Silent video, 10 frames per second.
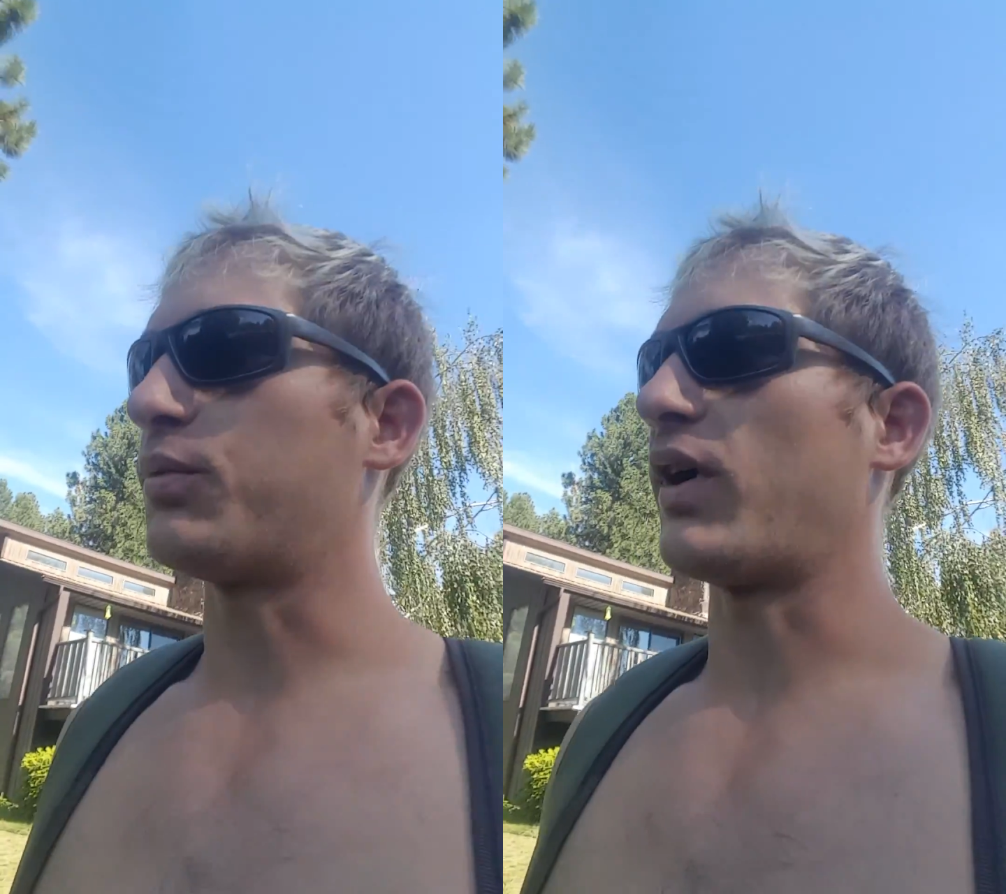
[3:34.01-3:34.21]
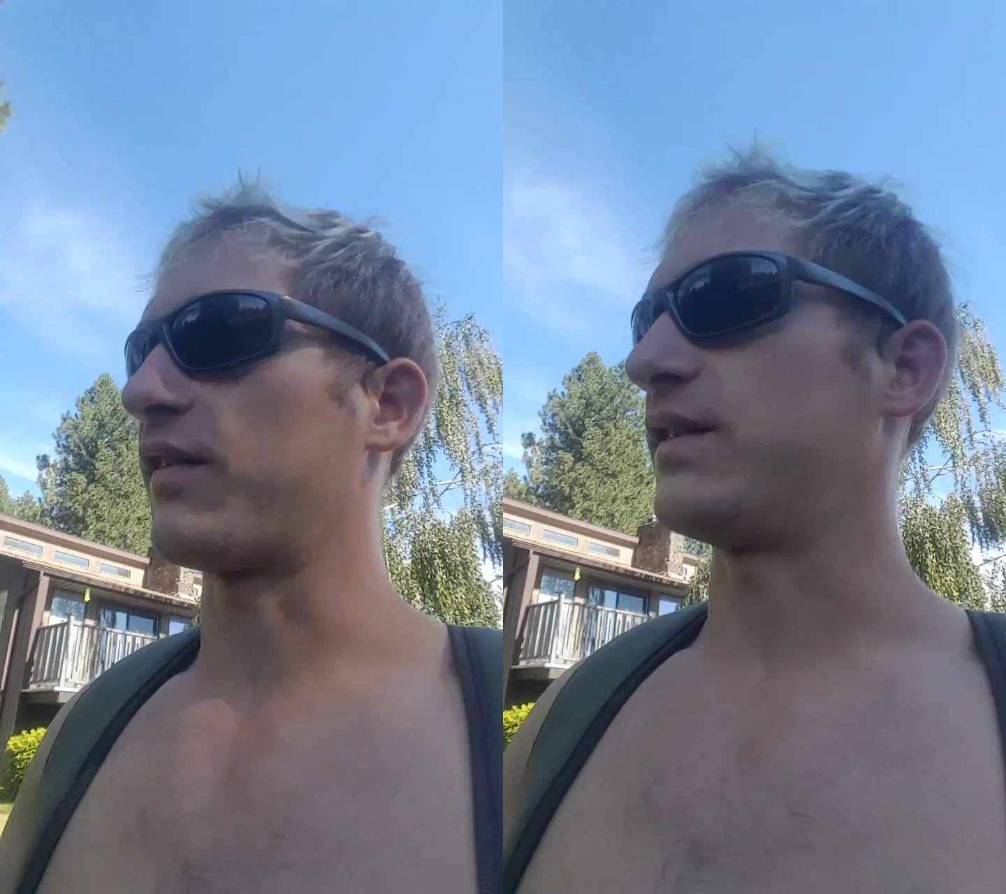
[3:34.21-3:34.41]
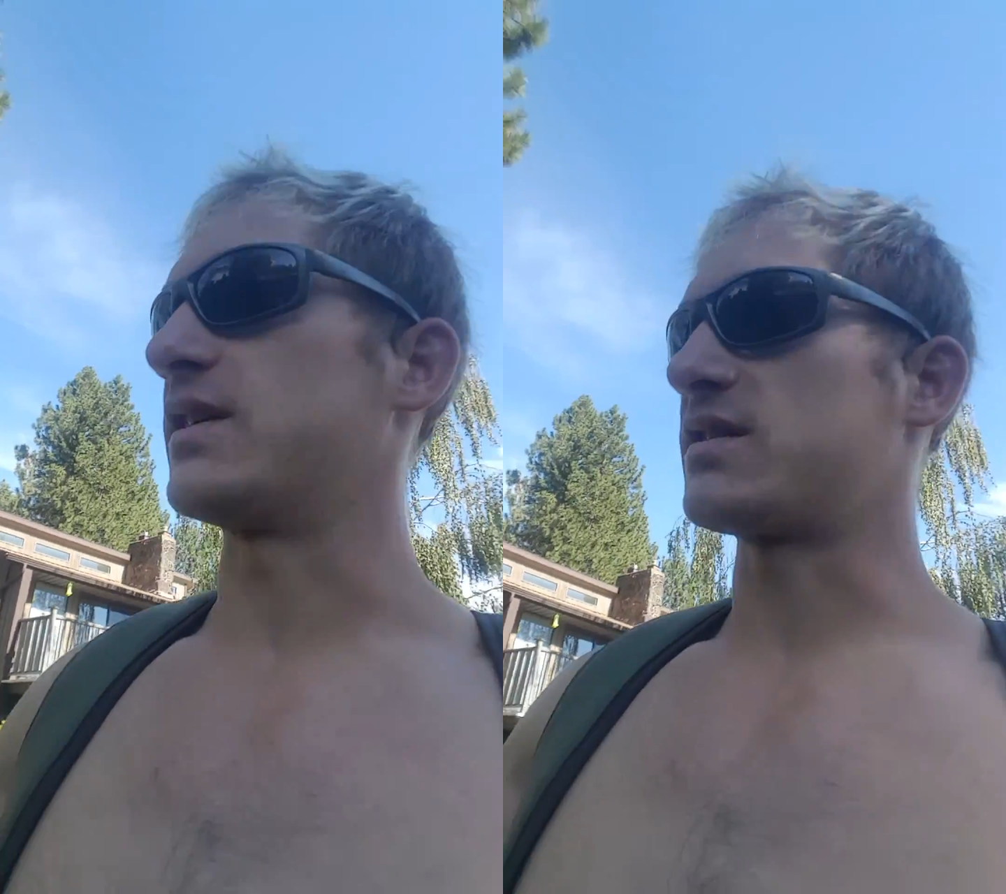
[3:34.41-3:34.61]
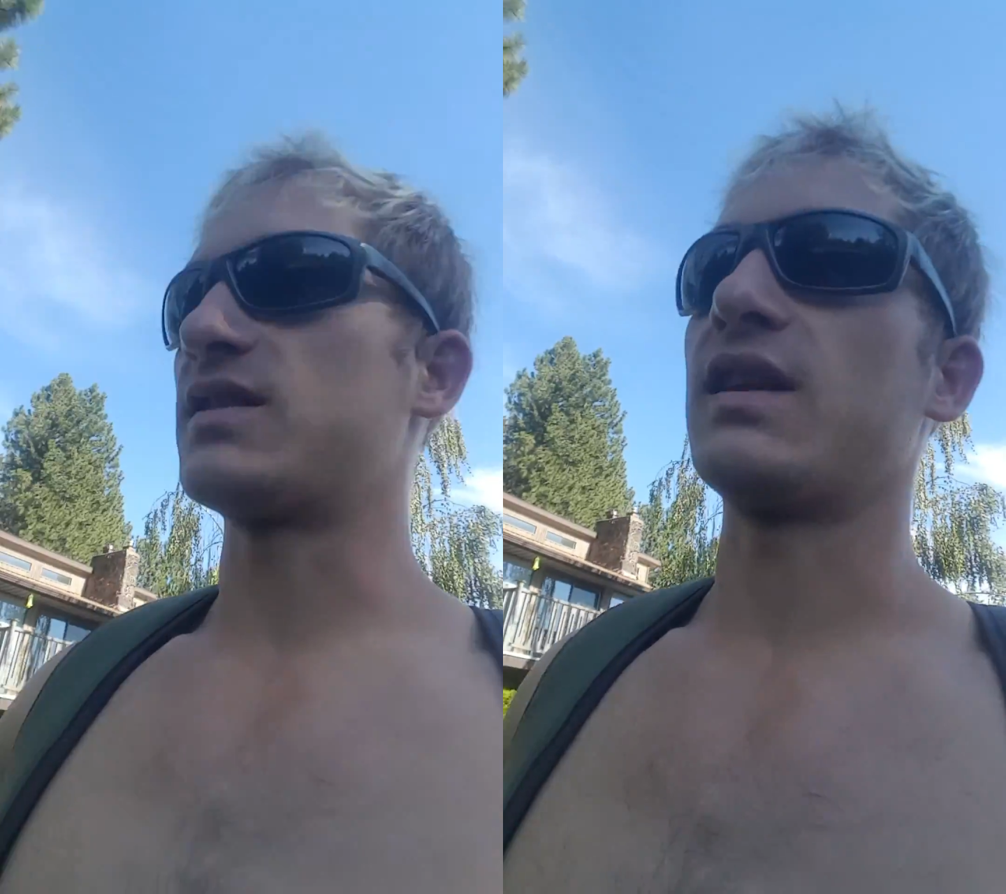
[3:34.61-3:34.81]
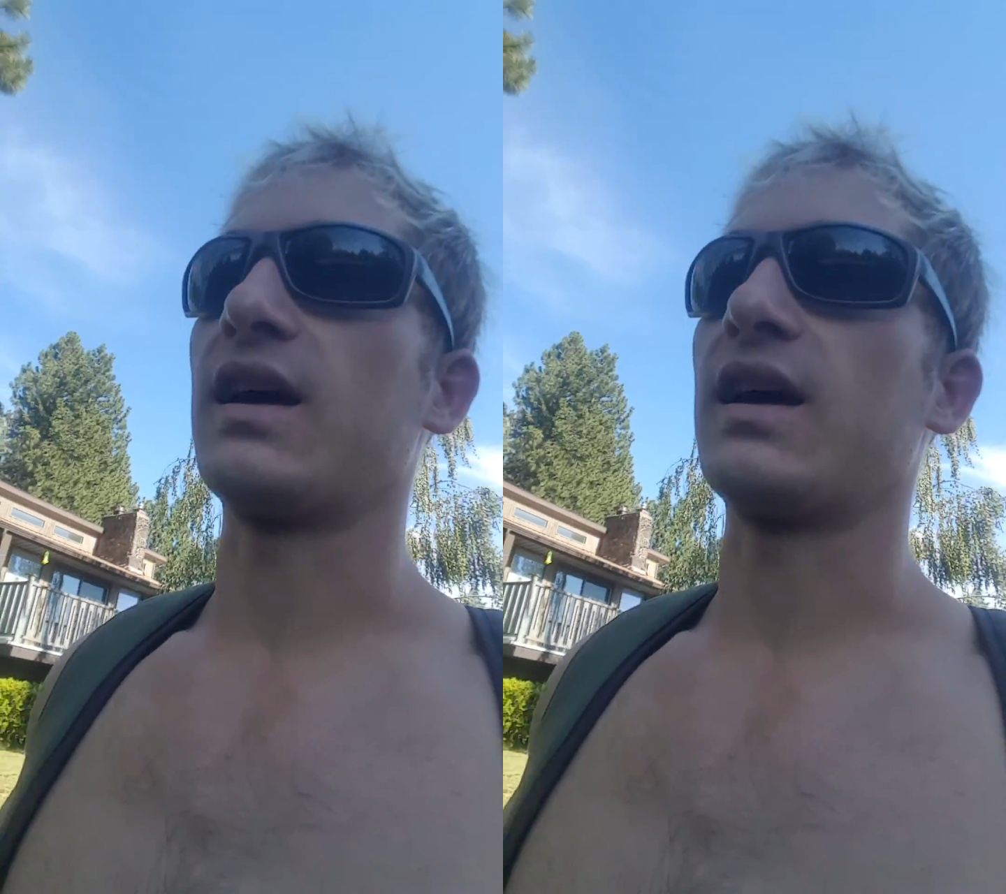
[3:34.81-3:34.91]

breakfast.